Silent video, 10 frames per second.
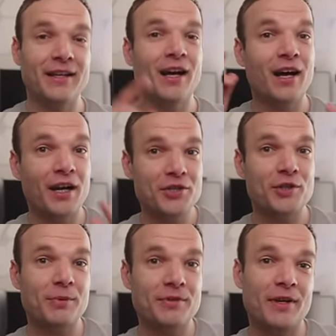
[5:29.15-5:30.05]

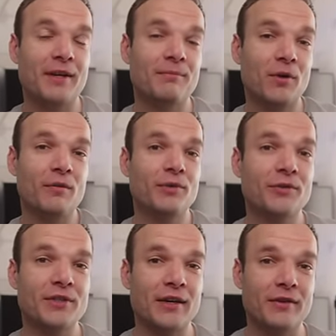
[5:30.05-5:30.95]
100% of your
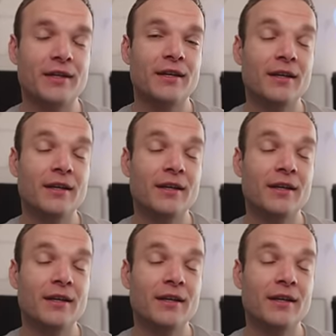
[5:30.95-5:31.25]
salary.